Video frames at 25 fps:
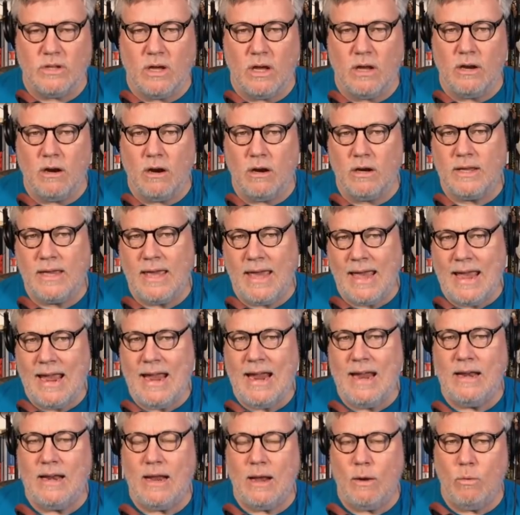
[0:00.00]
on
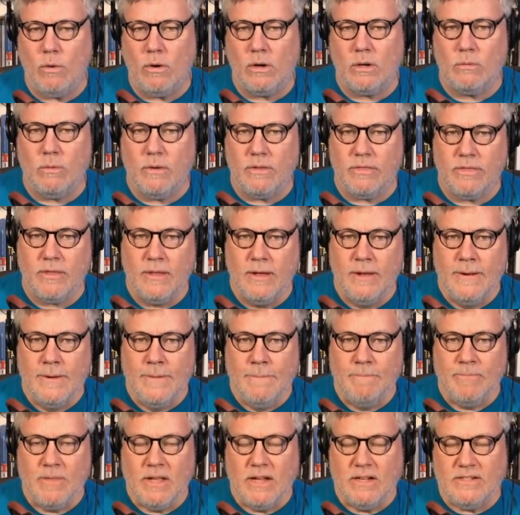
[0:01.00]
Arcade. I worked with
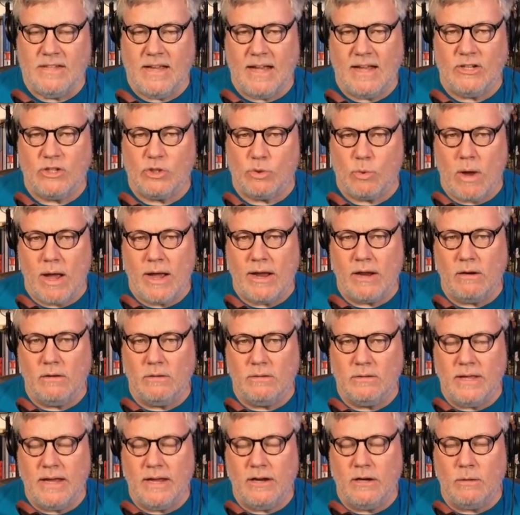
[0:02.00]
Dan Schweiger
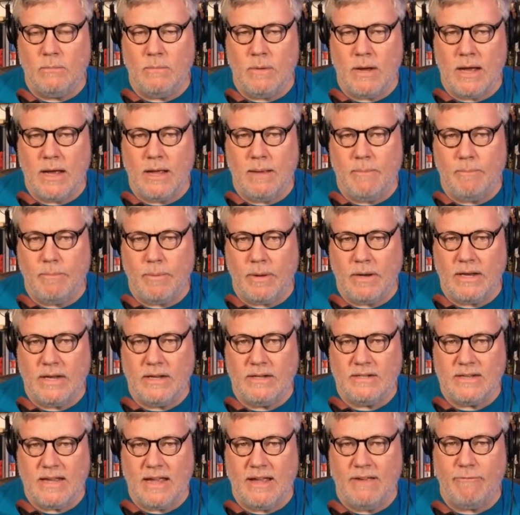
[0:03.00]
and later my buddy
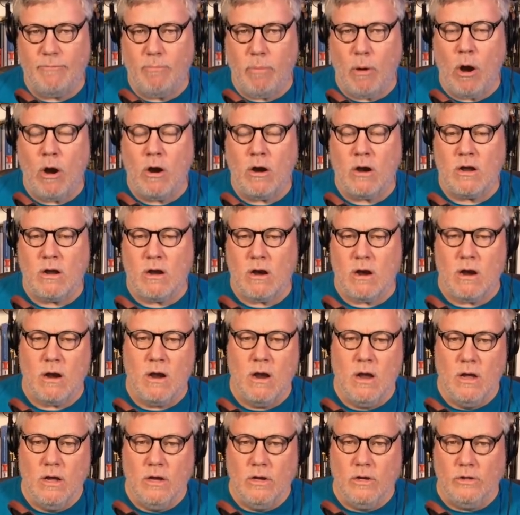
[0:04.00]
Dave Parker,
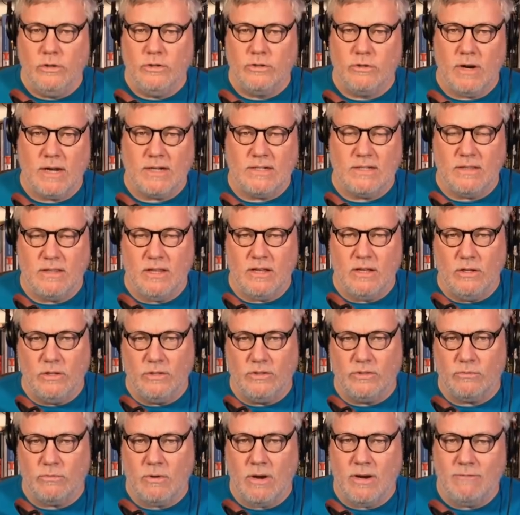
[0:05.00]
who directed The
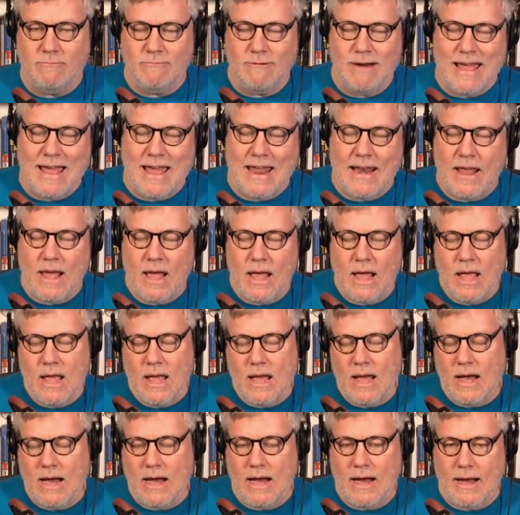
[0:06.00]
Hills Run Red.
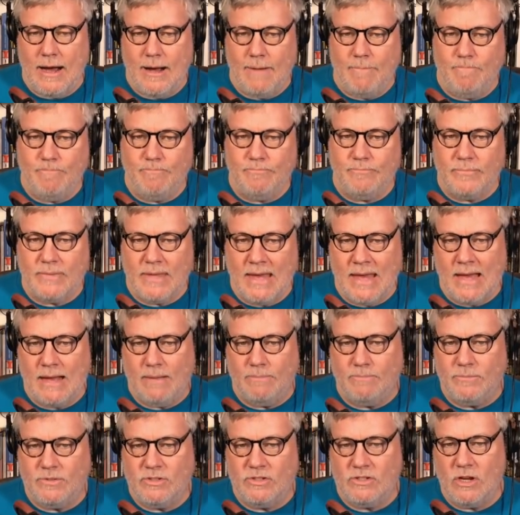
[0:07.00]
Um, yeah,
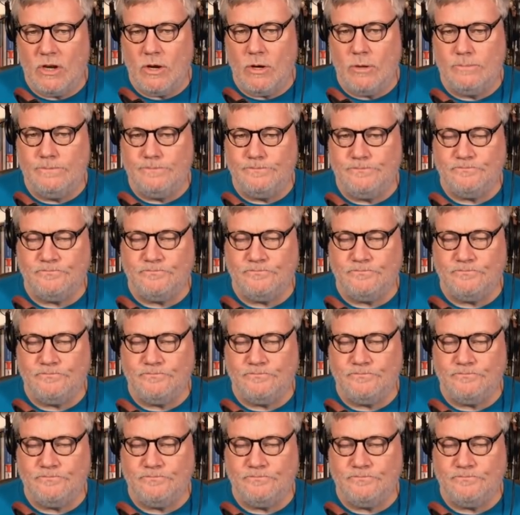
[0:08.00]
so